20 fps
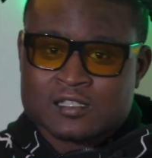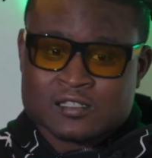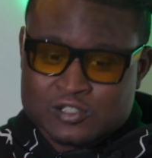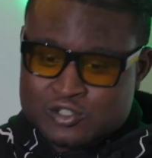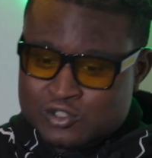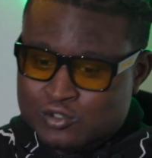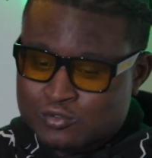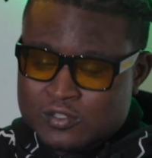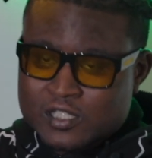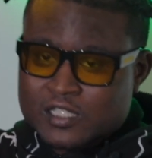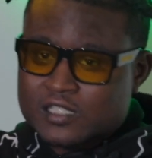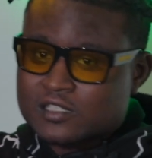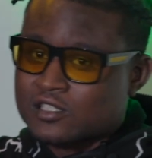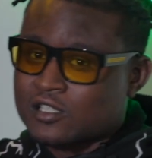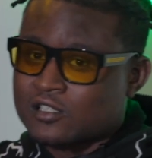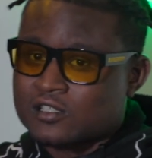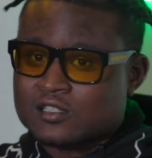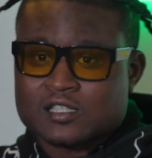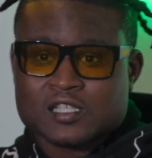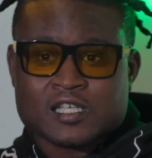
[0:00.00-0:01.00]
The shooting niggas
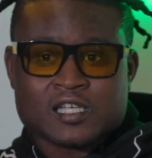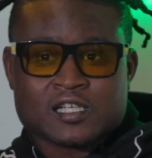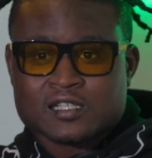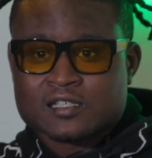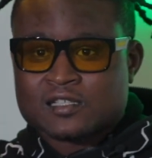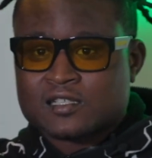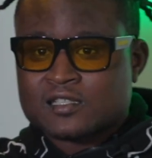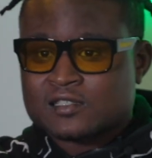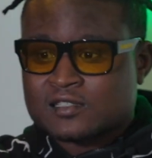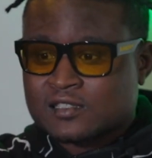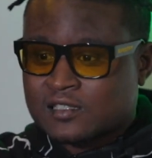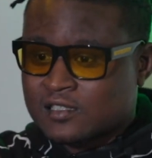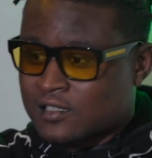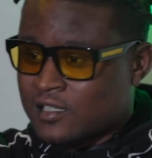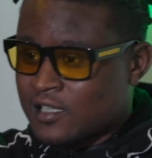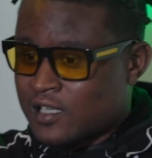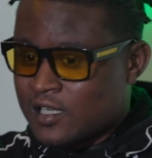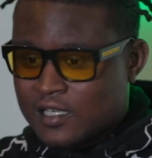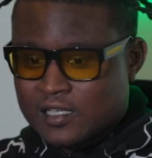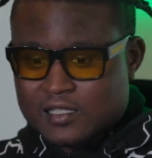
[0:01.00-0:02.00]
turn into killing niggas, and
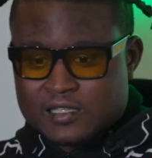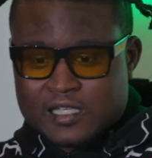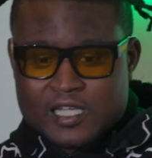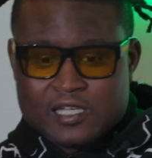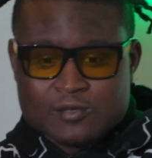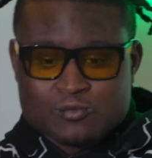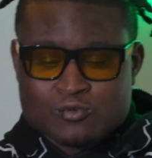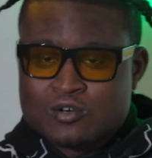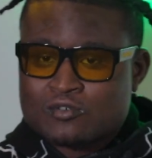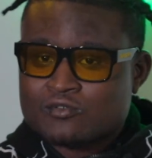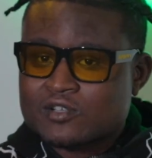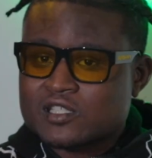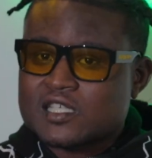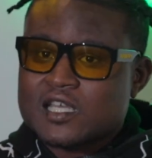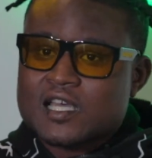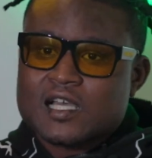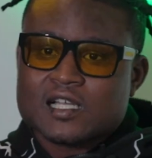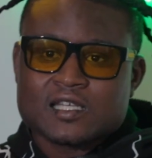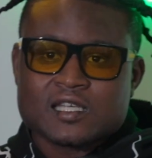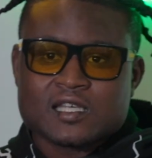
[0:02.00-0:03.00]
they won't
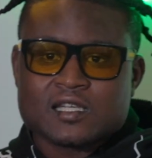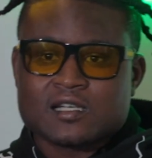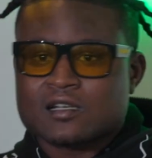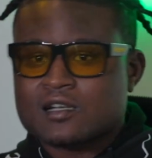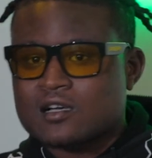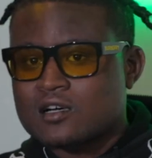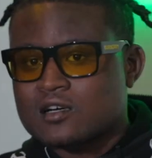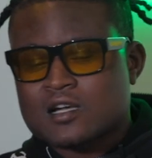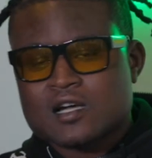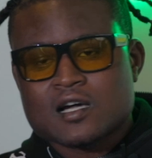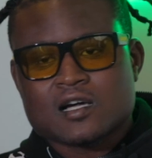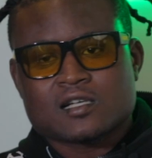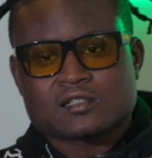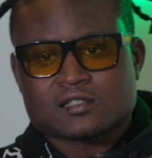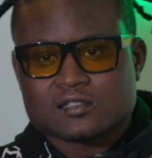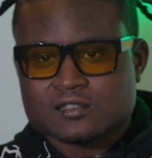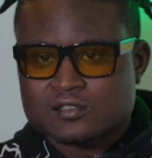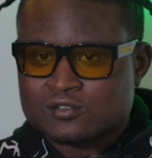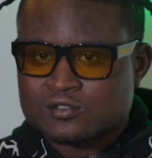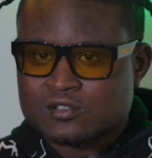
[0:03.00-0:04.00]
retaliate and all kind
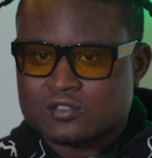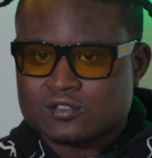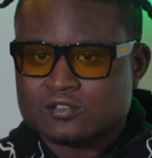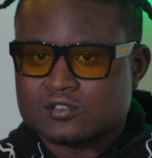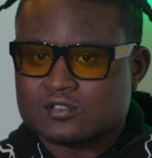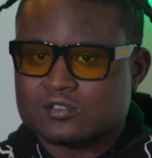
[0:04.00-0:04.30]
of, you know.